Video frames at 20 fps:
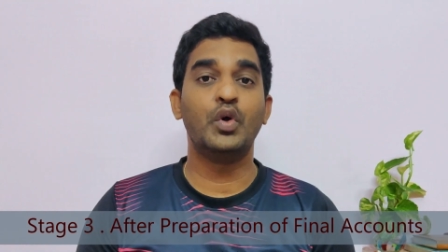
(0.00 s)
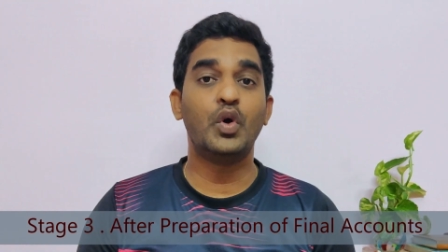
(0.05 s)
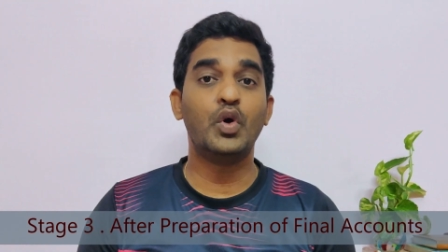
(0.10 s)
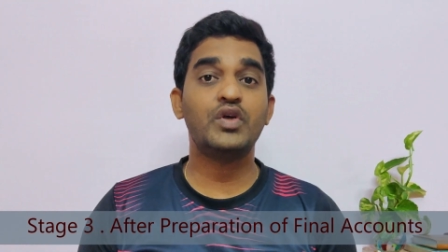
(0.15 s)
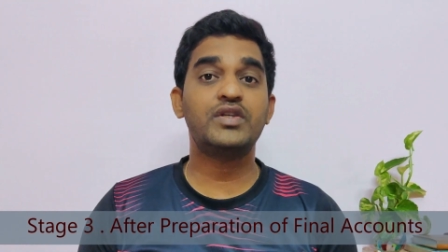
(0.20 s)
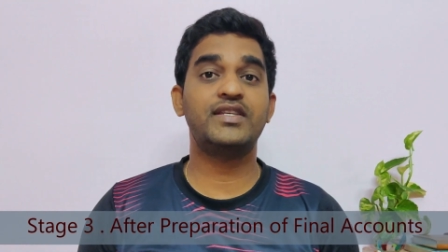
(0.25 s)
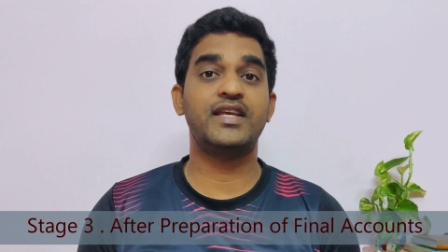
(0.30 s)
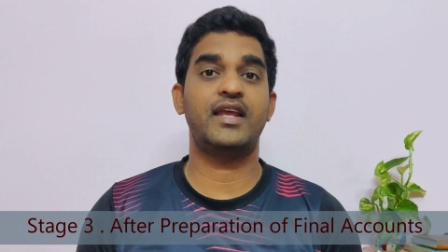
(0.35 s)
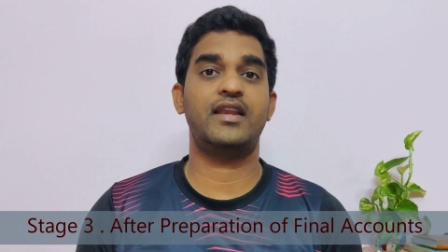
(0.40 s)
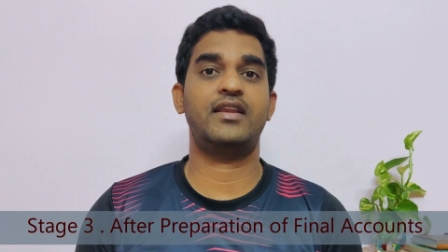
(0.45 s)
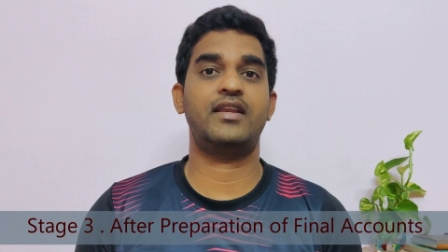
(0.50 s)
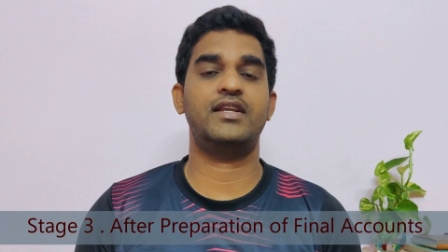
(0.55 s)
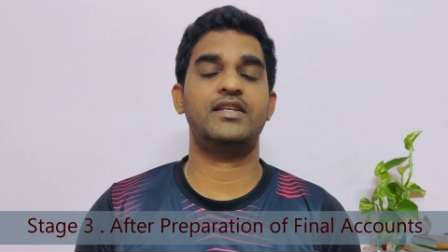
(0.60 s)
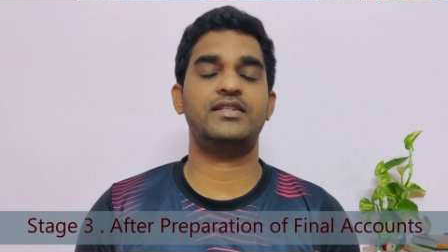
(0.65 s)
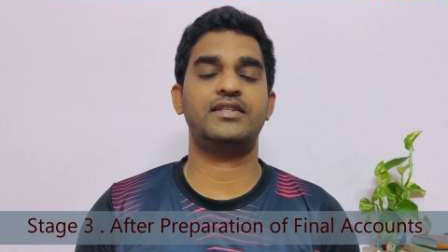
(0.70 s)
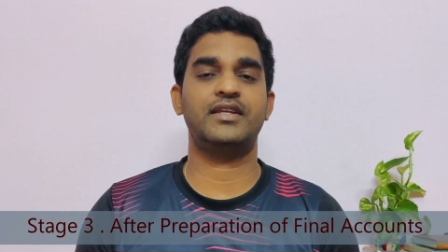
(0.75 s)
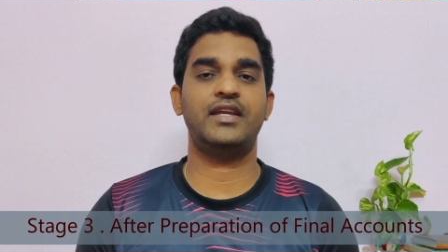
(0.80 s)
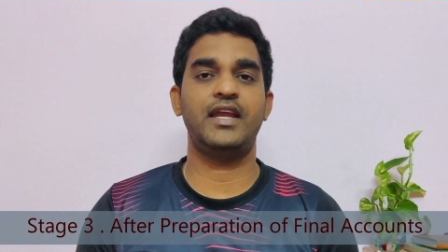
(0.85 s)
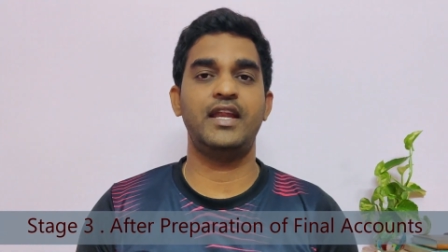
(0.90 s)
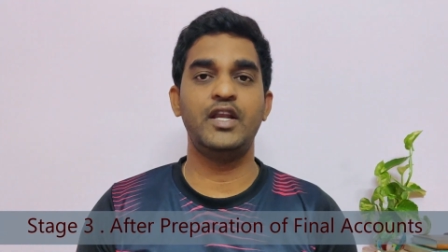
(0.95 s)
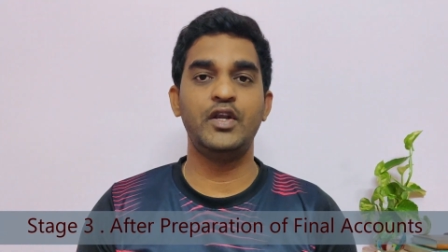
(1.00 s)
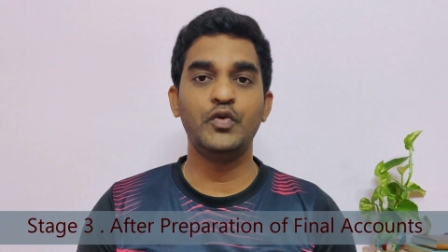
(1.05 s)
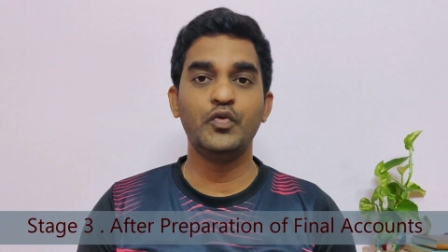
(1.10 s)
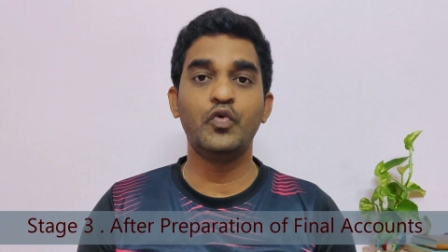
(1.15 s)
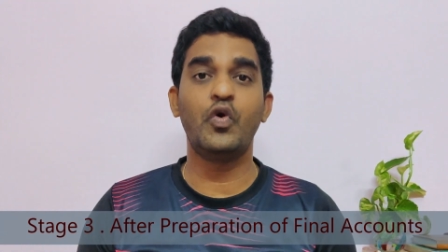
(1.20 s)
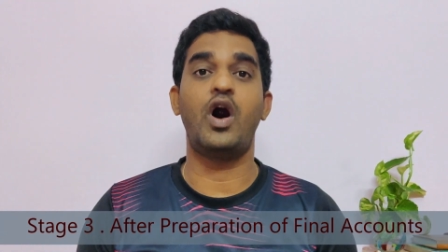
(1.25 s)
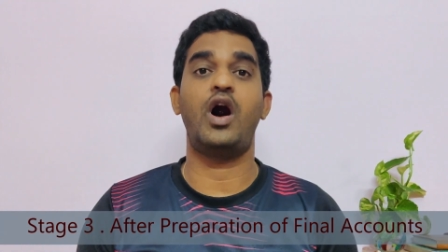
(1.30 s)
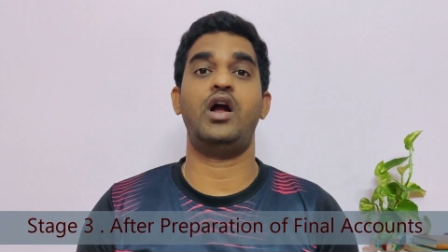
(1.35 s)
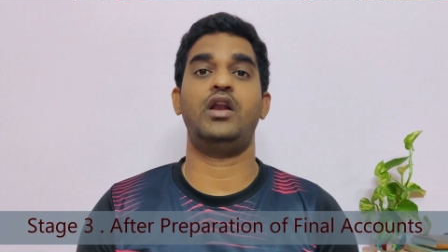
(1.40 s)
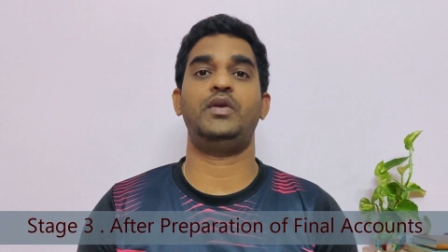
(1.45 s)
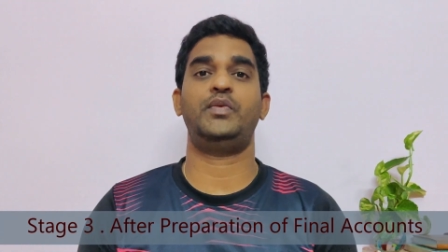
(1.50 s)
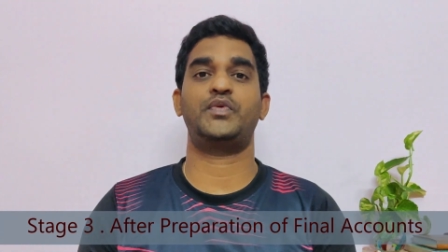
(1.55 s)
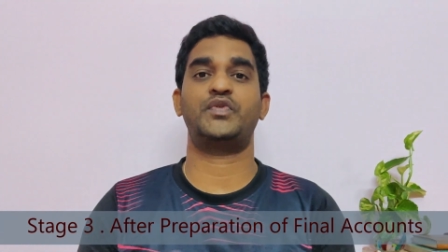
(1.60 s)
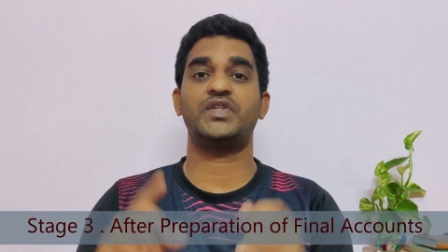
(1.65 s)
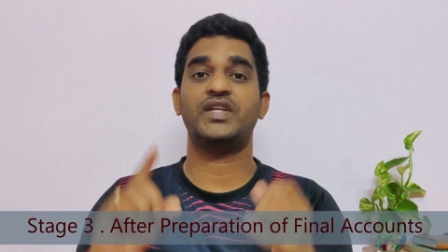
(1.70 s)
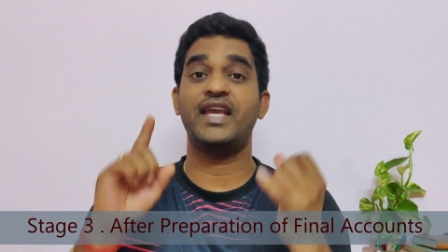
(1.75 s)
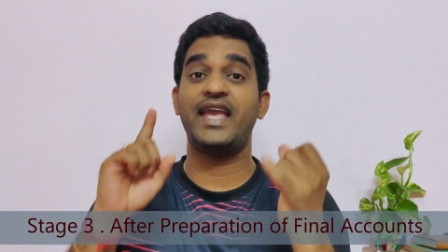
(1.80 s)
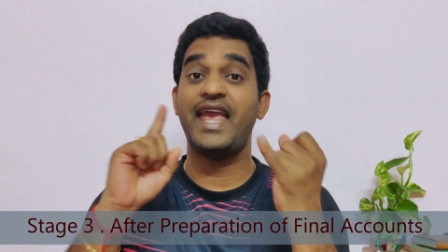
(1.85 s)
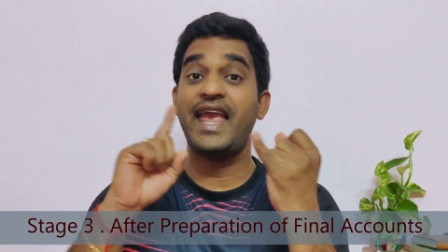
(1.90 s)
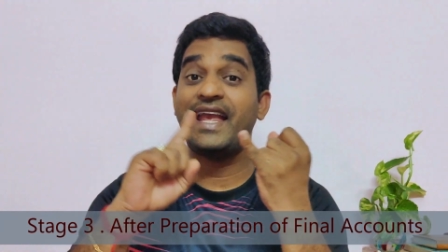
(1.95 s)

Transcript: those errors involves